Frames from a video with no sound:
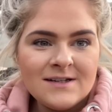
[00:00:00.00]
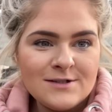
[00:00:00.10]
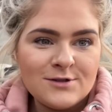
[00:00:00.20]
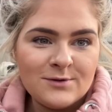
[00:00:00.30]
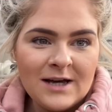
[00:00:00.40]

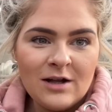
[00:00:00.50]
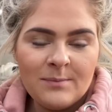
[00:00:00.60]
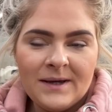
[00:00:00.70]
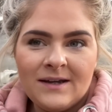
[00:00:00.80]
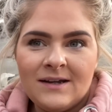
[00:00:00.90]
So that'll
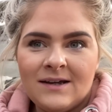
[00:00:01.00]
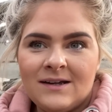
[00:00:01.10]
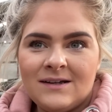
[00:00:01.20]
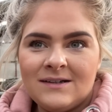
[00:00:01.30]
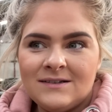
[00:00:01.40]
be
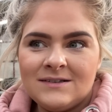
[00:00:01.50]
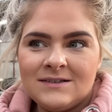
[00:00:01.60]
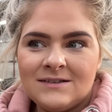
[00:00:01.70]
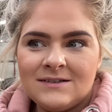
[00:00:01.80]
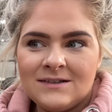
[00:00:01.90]

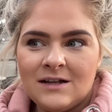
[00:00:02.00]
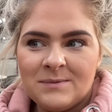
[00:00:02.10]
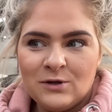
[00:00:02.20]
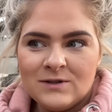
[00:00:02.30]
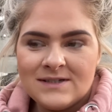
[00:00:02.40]

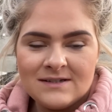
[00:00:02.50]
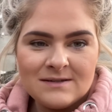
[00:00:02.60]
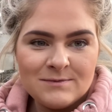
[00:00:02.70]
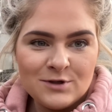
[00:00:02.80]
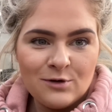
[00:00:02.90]
all
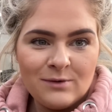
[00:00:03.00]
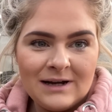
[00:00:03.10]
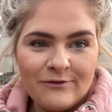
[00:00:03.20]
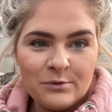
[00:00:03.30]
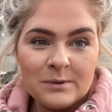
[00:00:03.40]
systems go, and
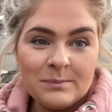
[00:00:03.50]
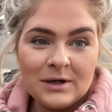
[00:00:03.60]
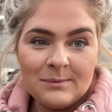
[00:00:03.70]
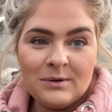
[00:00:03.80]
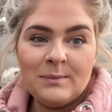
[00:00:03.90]

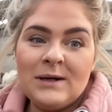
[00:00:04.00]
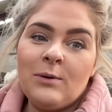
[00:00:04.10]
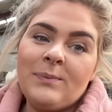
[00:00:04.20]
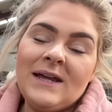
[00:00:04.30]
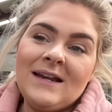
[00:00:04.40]
everybody will be
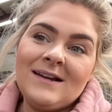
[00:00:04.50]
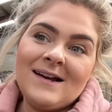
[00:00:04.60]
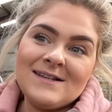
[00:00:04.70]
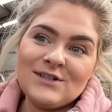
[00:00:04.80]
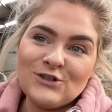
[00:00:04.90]
up in
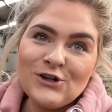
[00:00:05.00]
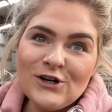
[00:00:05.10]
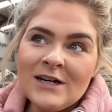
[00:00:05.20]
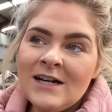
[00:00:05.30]
Castledurg.